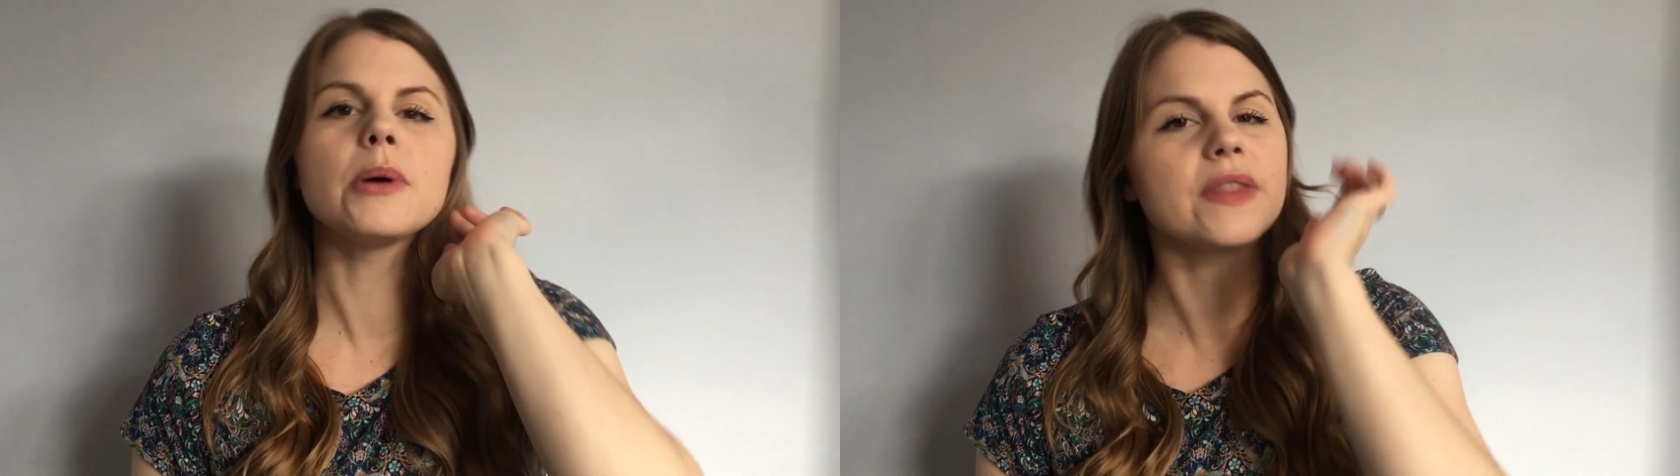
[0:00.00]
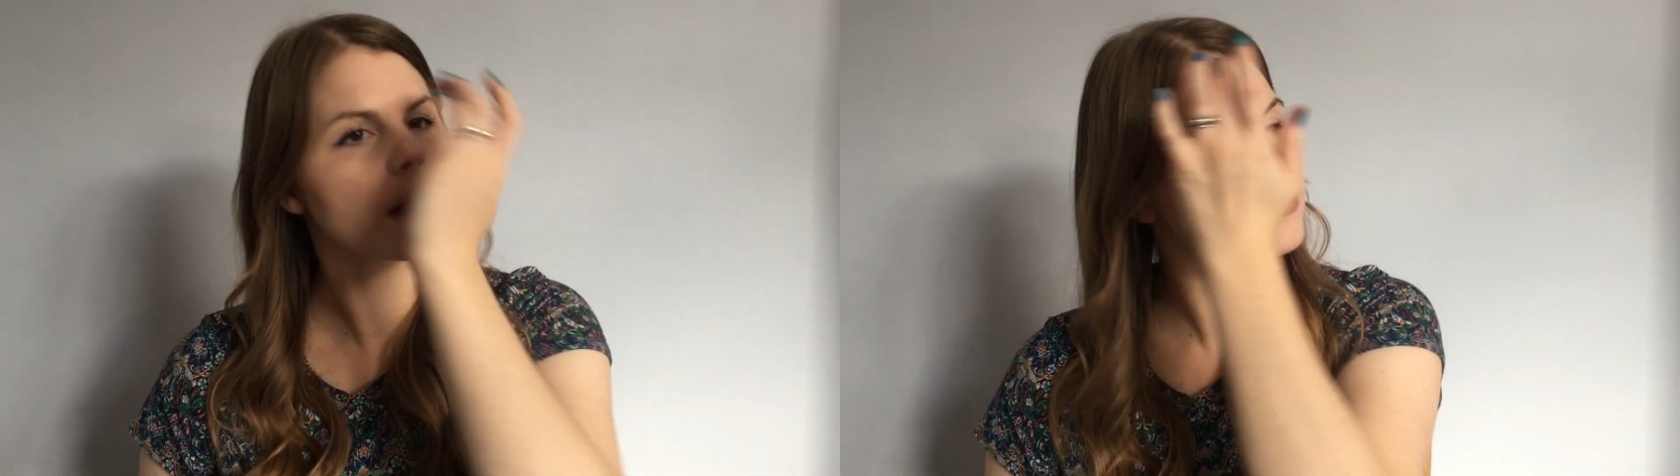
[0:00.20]

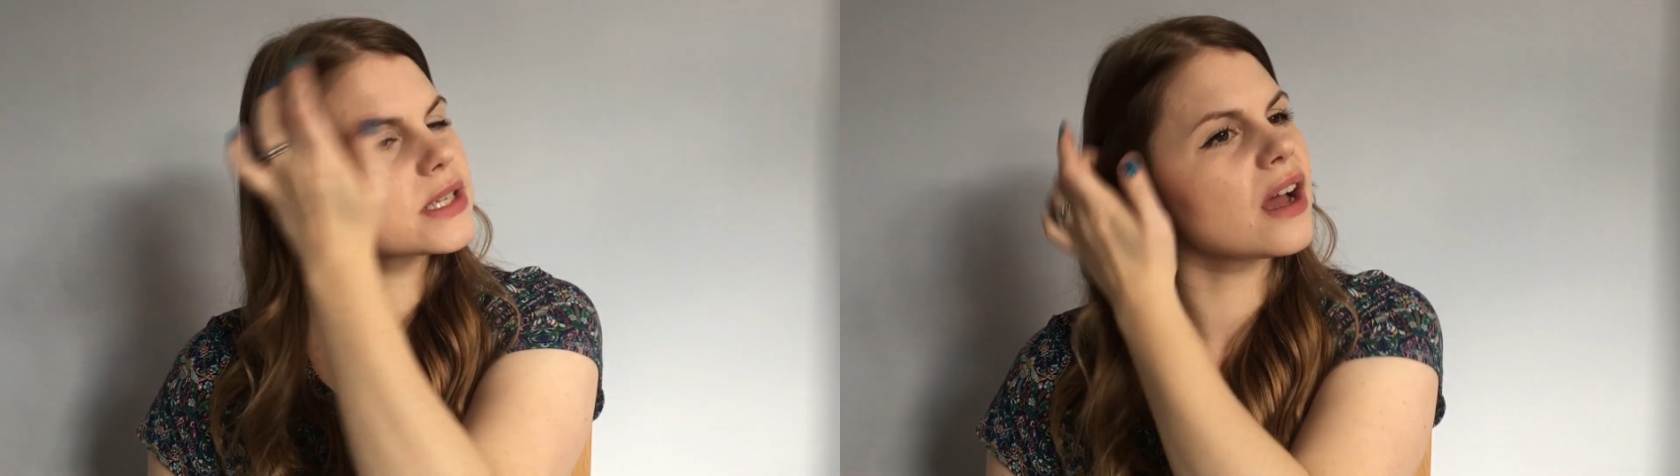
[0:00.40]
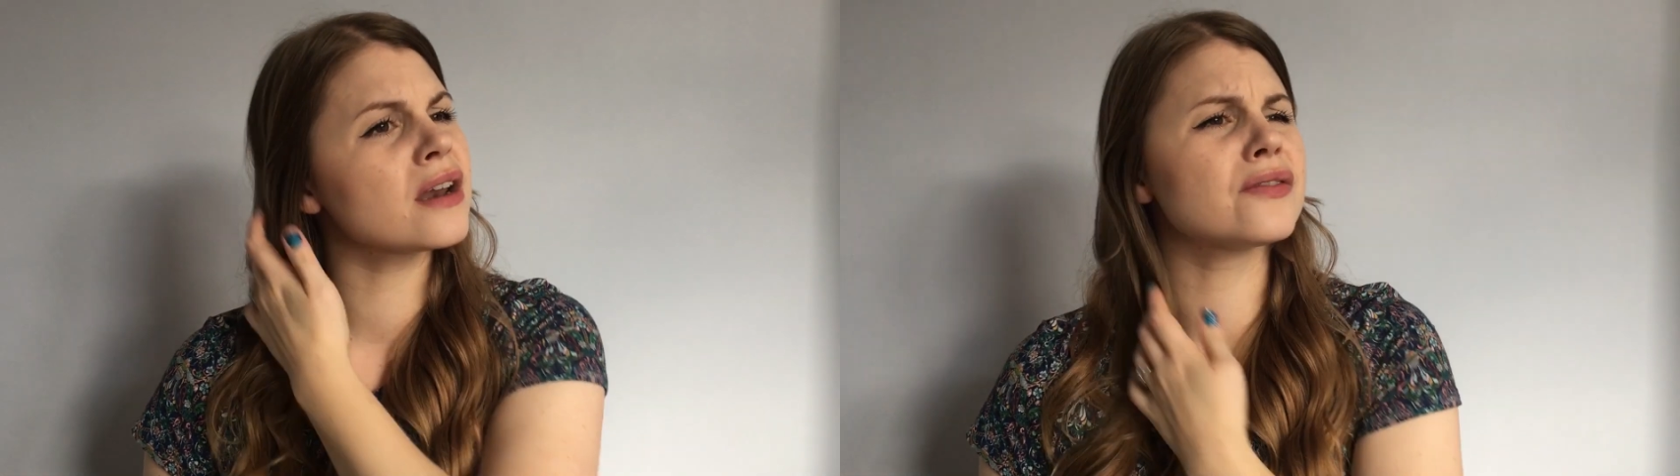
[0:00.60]
but there
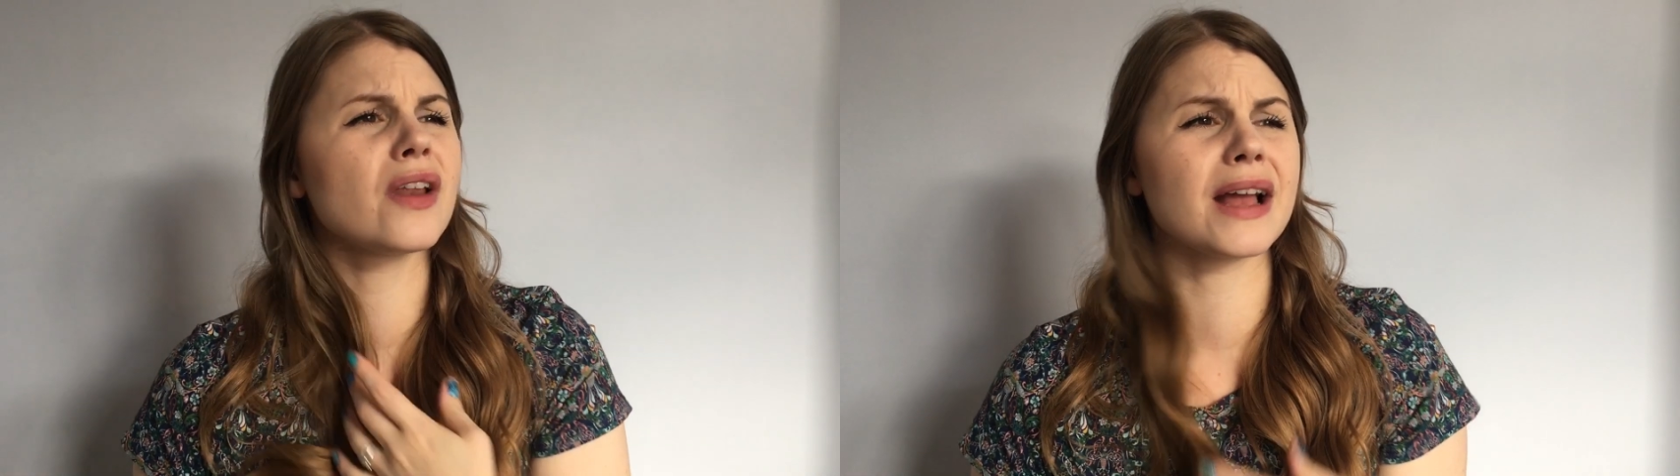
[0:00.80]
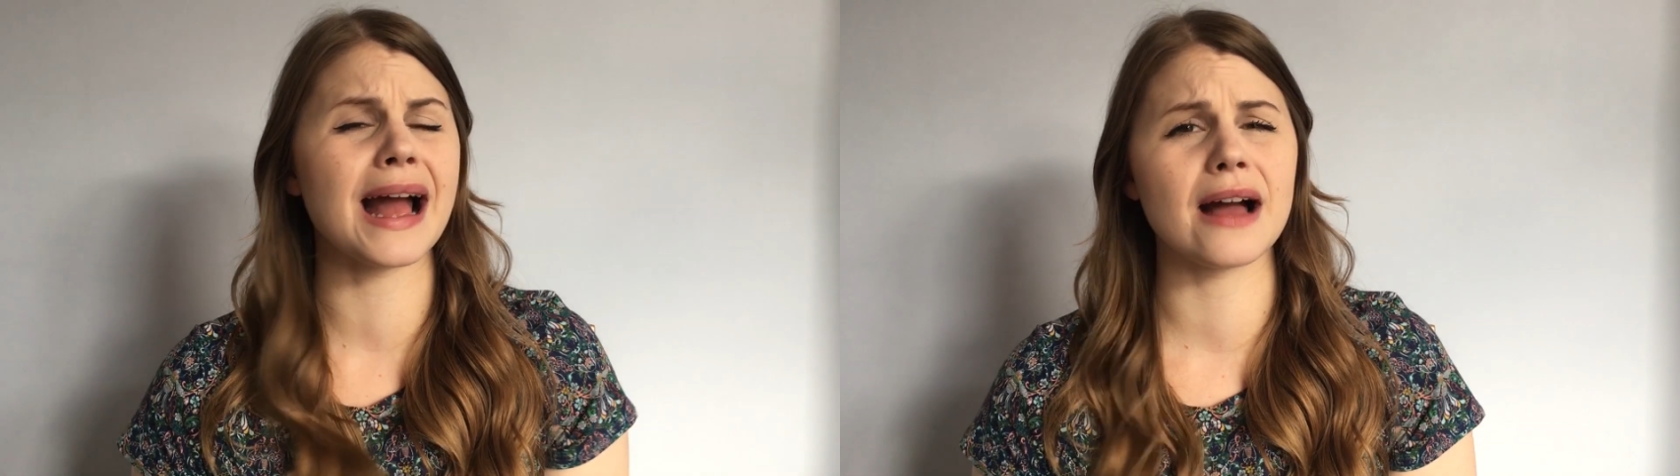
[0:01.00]
was kind of
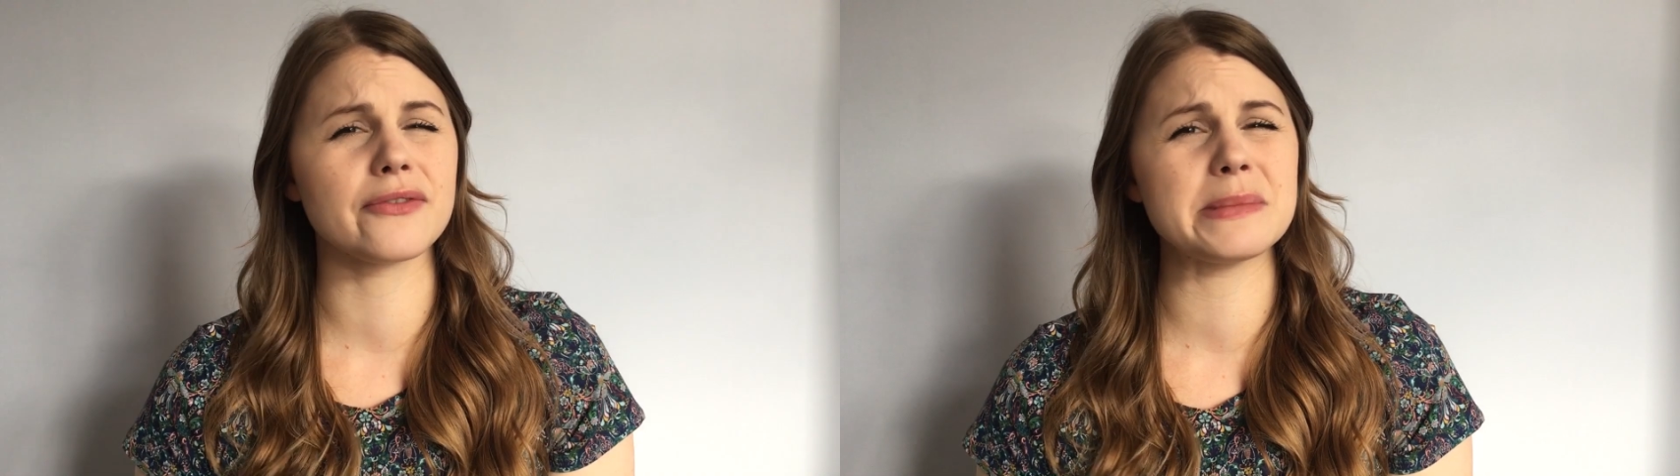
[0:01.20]
like half